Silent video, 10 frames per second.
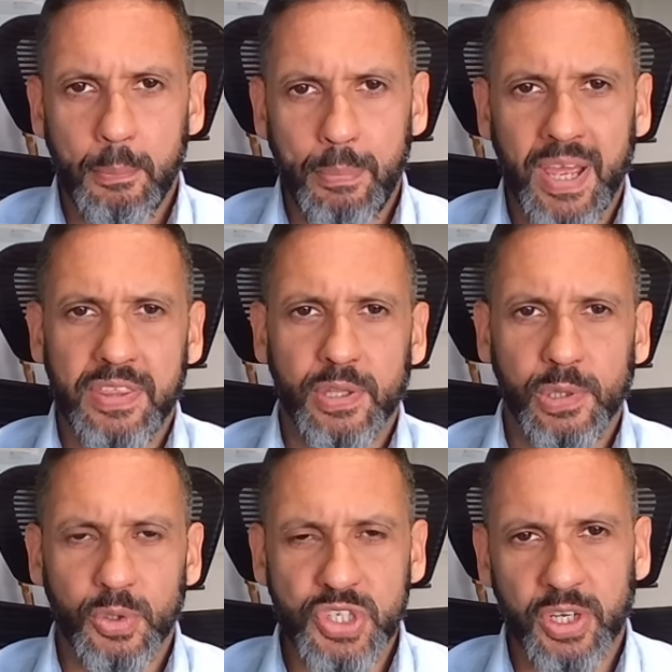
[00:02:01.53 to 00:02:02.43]

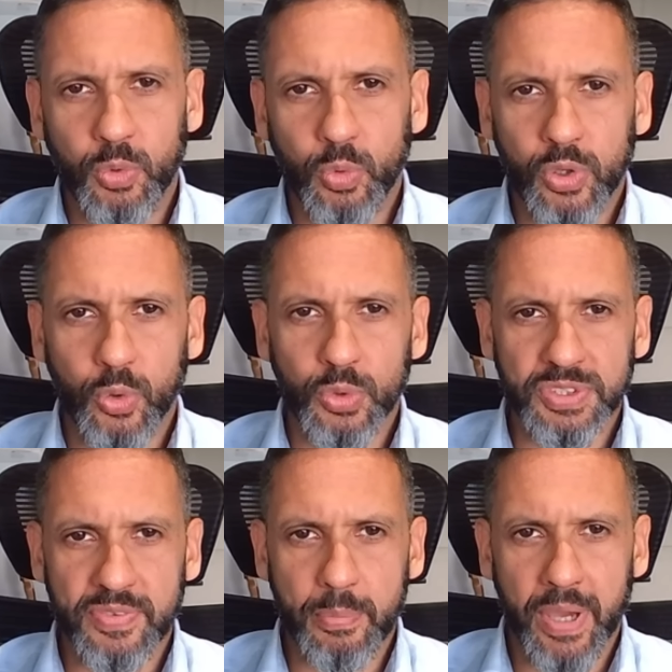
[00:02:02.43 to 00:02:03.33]
pathological
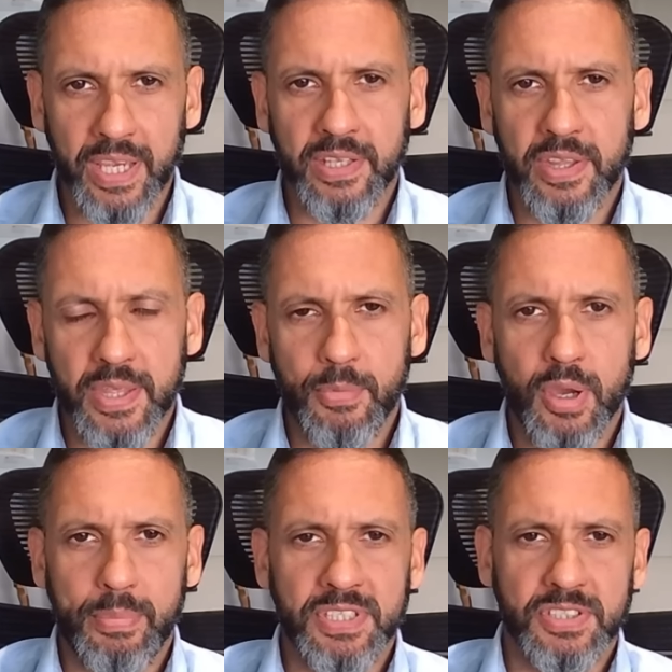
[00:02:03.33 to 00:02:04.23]
cause of the pain. There
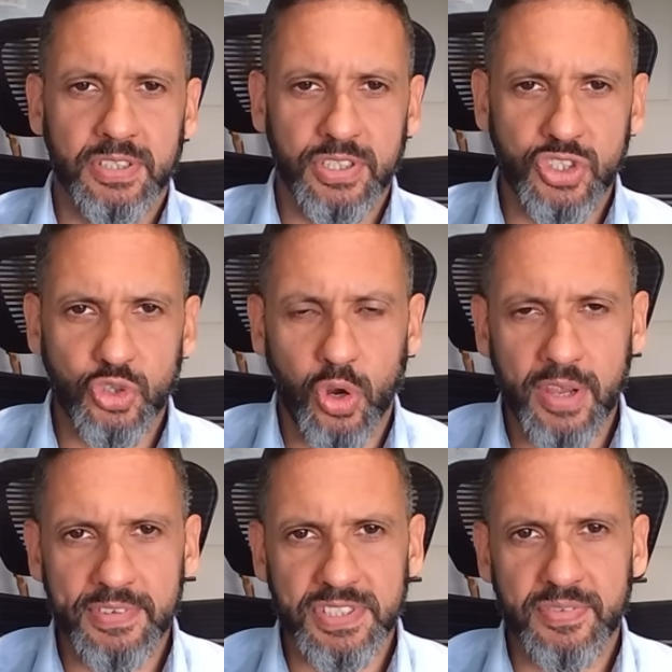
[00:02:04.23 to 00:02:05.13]
might be certain
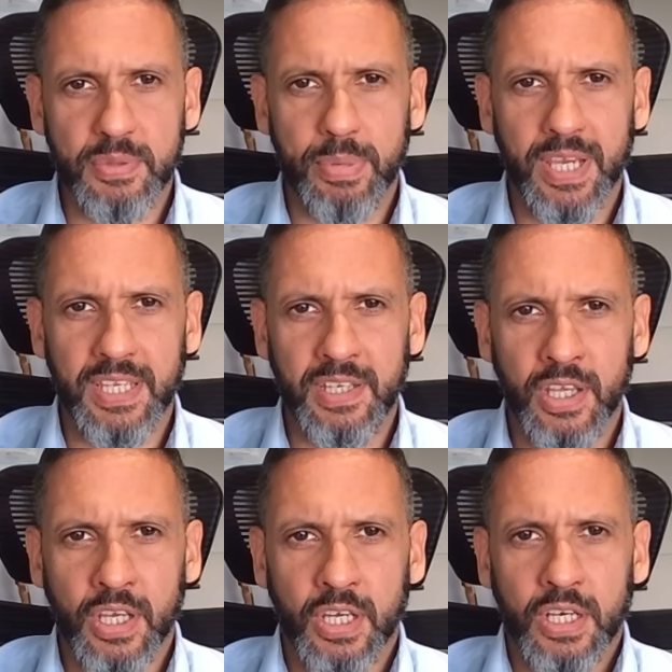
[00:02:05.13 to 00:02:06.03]
drivers of the pain,
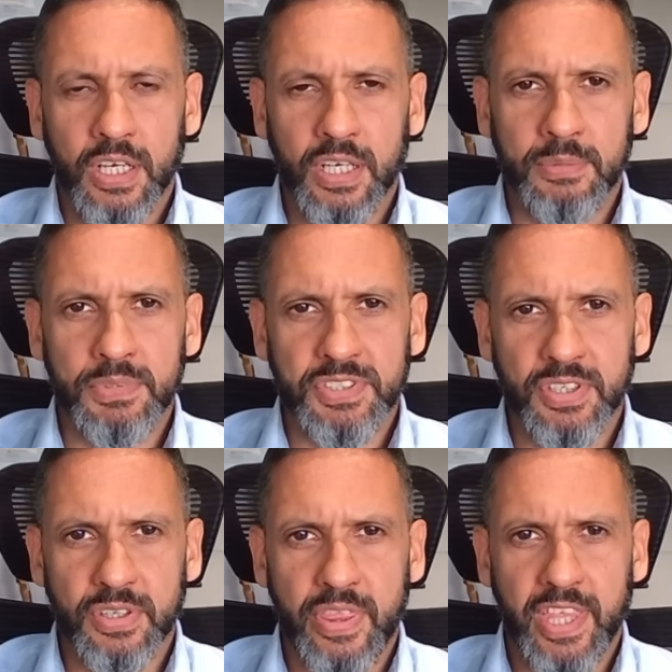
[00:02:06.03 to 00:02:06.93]

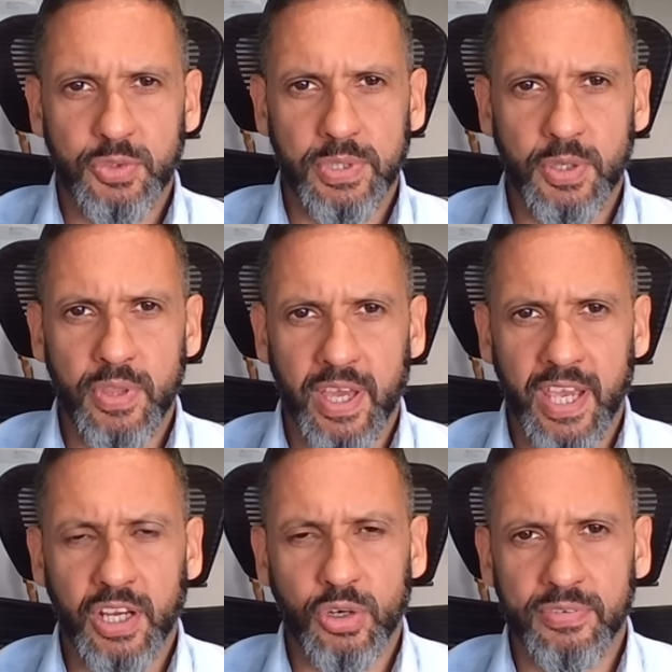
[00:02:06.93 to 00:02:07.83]
certain things we do that
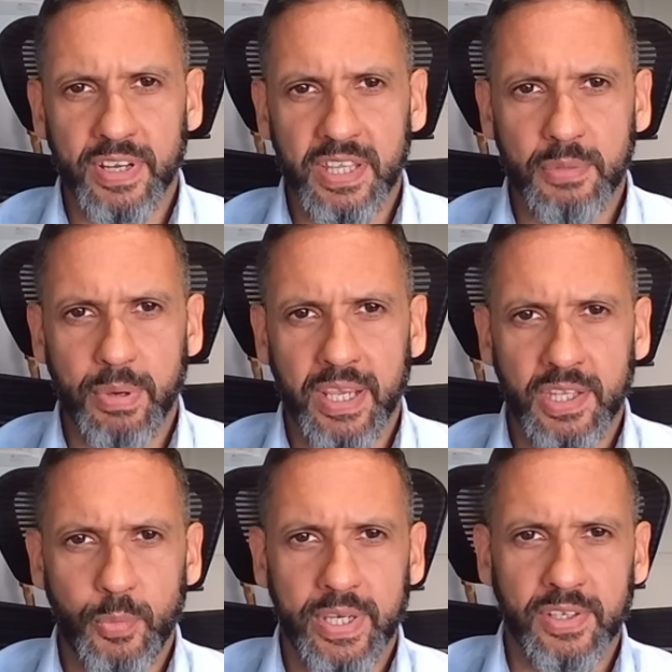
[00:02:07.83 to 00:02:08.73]
aggravate the pain
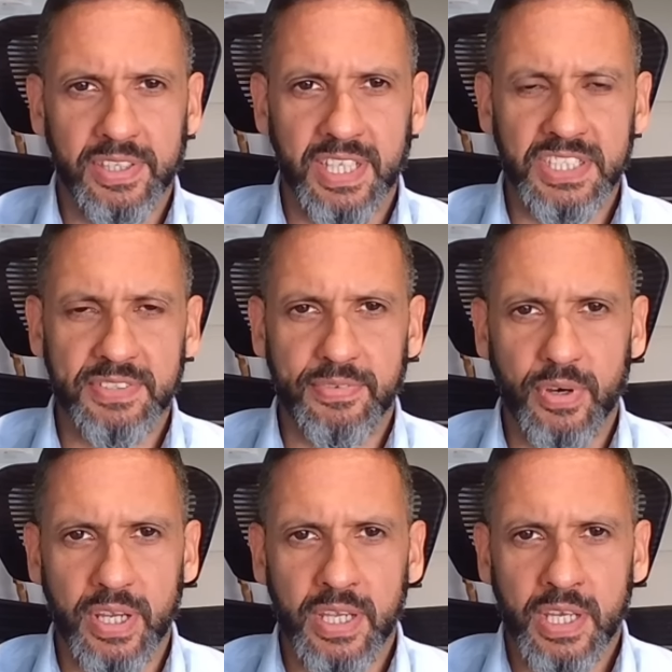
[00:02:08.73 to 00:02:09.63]
that we can
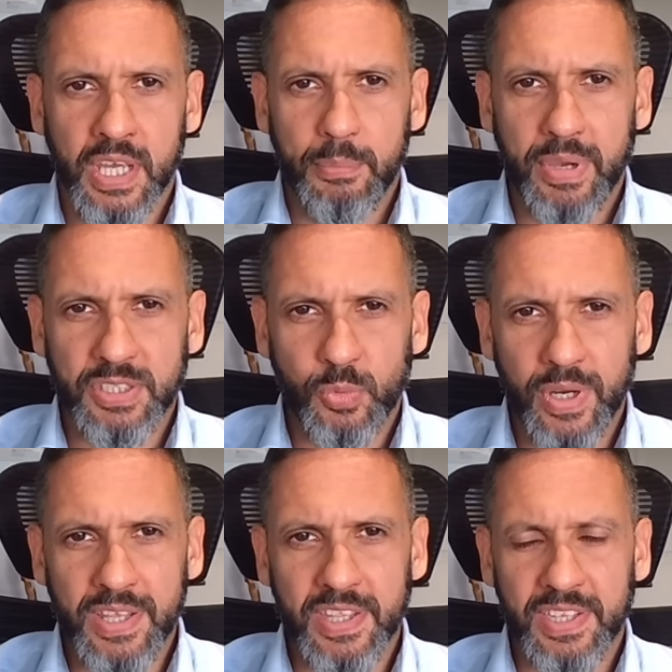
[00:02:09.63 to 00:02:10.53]
identify, but it's
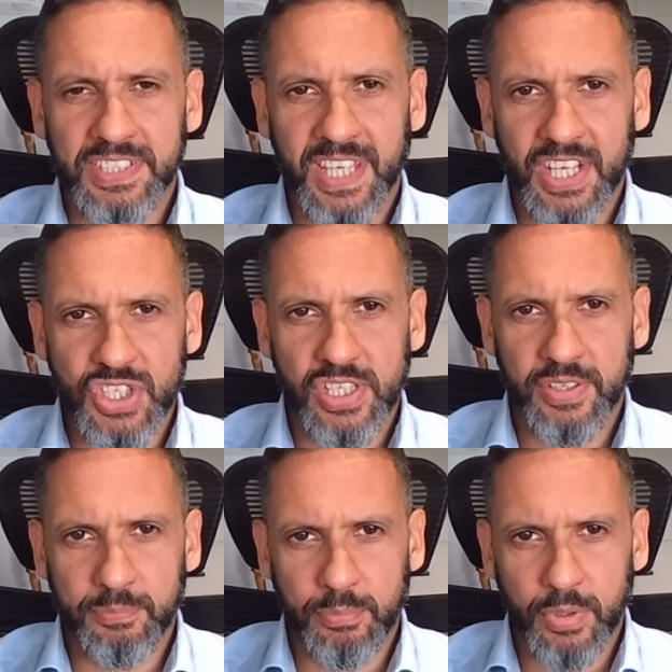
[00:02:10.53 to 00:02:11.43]
rare that there's actually a